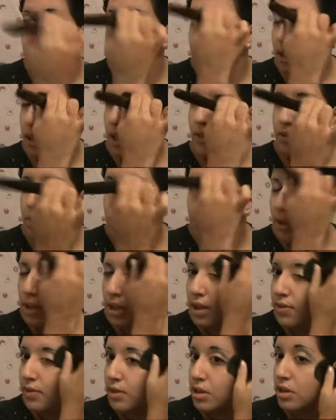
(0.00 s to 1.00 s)
gives you an
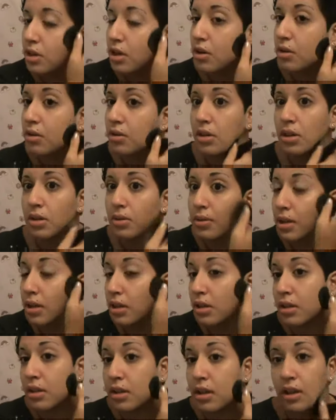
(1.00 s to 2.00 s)
even tone. You don't want to
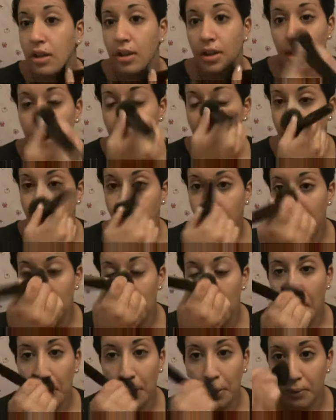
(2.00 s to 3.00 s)
look like you have
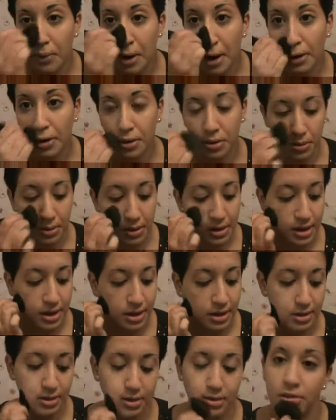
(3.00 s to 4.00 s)
raccoon
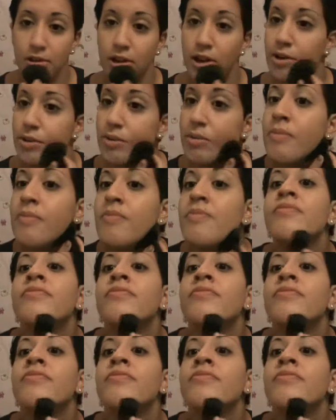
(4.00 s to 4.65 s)
eyes. So,